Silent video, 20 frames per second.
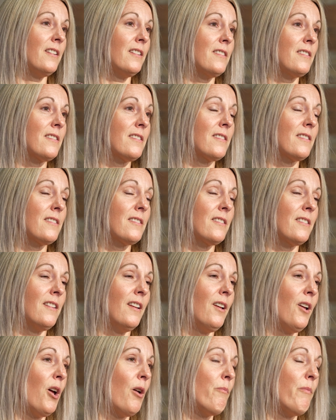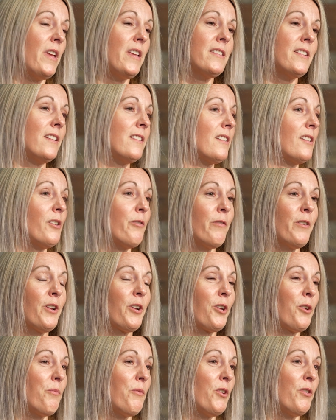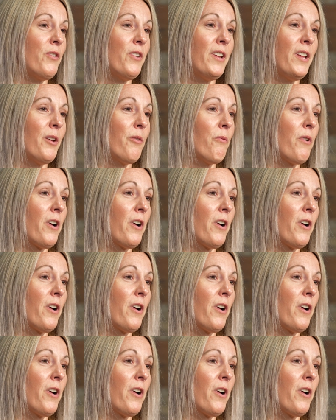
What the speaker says: It's amazing to live in a community